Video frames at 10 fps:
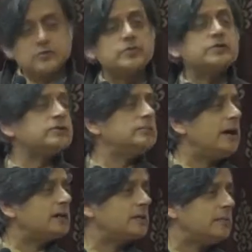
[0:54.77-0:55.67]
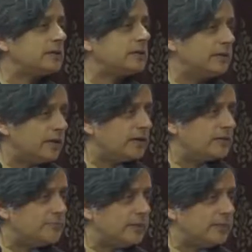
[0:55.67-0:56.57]
was a remarkable career
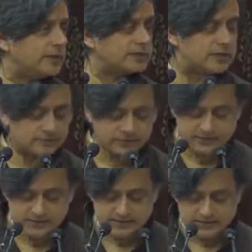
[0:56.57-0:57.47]
of public service.